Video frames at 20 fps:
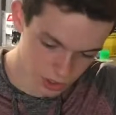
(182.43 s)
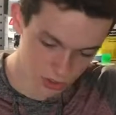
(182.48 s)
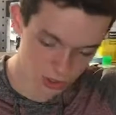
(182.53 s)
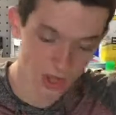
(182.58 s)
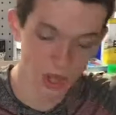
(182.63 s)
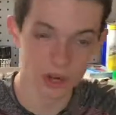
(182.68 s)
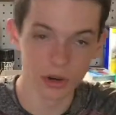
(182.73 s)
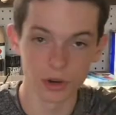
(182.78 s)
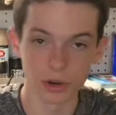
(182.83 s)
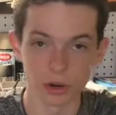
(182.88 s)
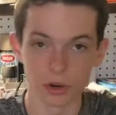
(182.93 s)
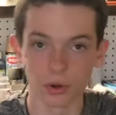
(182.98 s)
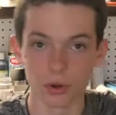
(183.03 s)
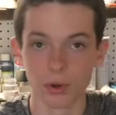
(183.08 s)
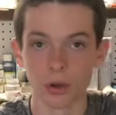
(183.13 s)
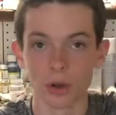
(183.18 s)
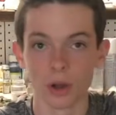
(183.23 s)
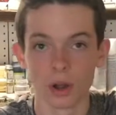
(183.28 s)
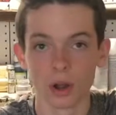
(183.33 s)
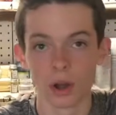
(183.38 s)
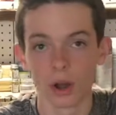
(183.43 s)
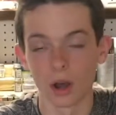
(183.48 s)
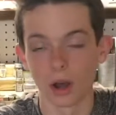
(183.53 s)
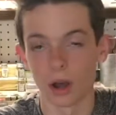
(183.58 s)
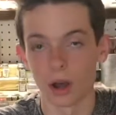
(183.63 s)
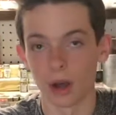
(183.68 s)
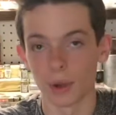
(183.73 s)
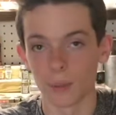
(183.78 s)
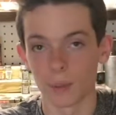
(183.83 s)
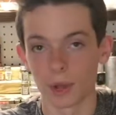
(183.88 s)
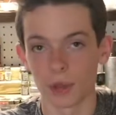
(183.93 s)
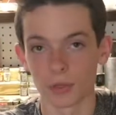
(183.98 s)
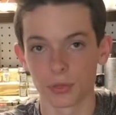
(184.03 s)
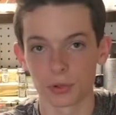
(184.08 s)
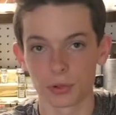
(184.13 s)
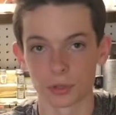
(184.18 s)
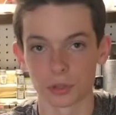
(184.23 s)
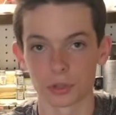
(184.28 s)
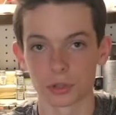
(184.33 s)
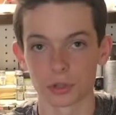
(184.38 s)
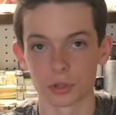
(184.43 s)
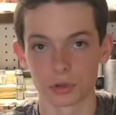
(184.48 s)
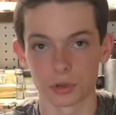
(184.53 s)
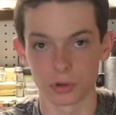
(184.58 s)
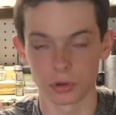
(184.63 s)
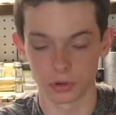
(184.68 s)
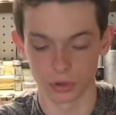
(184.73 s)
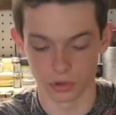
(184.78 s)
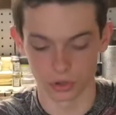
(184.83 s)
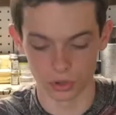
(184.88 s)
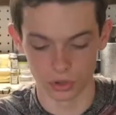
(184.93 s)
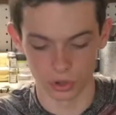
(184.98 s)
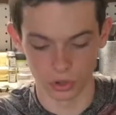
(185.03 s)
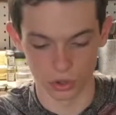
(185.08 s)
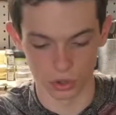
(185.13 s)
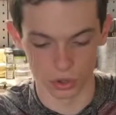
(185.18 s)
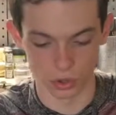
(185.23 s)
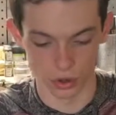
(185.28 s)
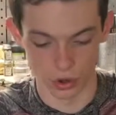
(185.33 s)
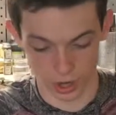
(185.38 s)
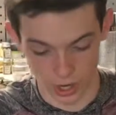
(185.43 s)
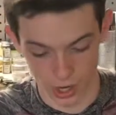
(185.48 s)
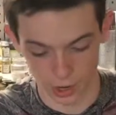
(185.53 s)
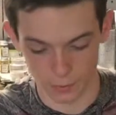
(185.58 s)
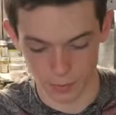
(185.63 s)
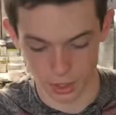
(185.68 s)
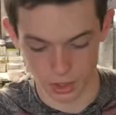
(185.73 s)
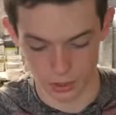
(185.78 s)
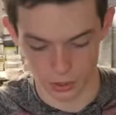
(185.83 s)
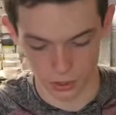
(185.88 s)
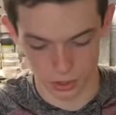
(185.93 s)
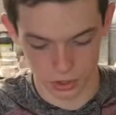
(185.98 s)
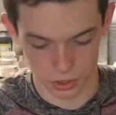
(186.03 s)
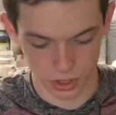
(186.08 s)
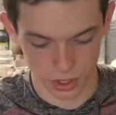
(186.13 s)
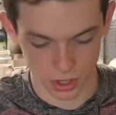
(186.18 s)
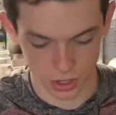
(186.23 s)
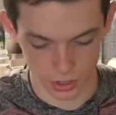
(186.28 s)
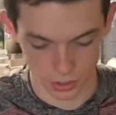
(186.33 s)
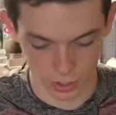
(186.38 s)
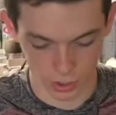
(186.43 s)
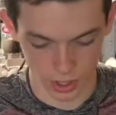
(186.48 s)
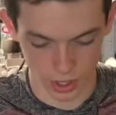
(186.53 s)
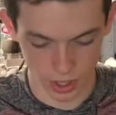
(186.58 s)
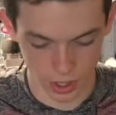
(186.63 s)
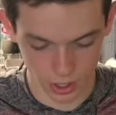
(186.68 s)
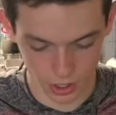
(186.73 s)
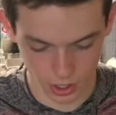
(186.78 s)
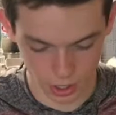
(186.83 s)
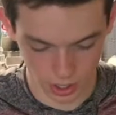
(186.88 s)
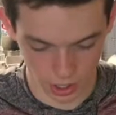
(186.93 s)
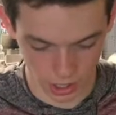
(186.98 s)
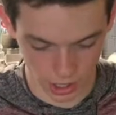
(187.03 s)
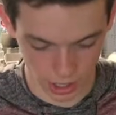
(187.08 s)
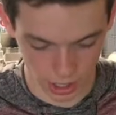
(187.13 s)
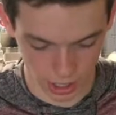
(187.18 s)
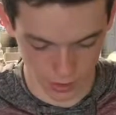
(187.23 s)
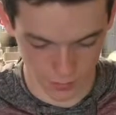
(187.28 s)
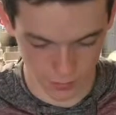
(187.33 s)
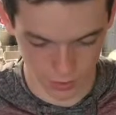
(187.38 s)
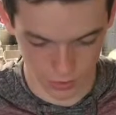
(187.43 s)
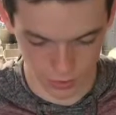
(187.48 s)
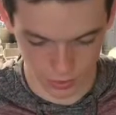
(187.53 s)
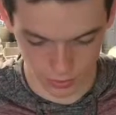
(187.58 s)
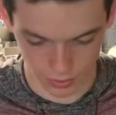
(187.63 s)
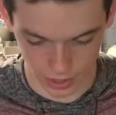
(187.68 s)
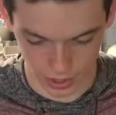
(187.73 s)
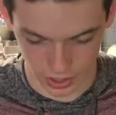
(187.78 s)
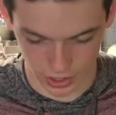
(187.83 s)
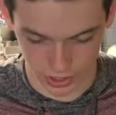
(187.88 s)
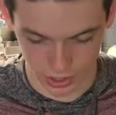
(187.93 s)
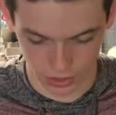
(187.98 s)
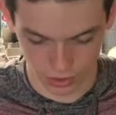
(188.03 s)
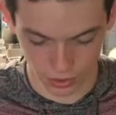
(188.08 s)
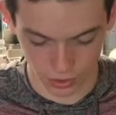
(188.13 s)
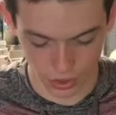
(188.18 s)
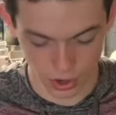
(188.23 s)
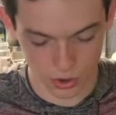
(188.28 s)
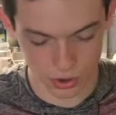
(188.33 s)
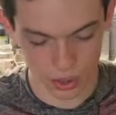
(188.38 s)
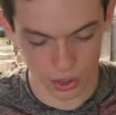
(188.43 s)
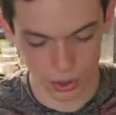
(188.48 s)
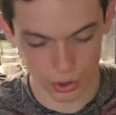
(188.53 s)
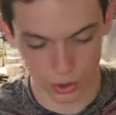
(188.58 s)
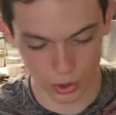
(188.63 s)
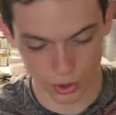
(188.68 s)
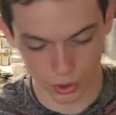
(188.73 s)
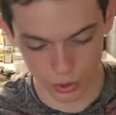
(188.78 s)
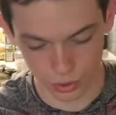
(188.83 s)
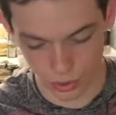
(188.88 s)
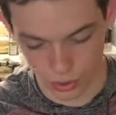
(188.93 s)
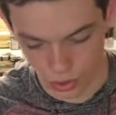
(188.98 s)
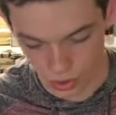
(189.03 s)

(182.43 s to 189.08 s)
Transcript: you can do Panthers or Jagdpanthers, either one. Or you can do,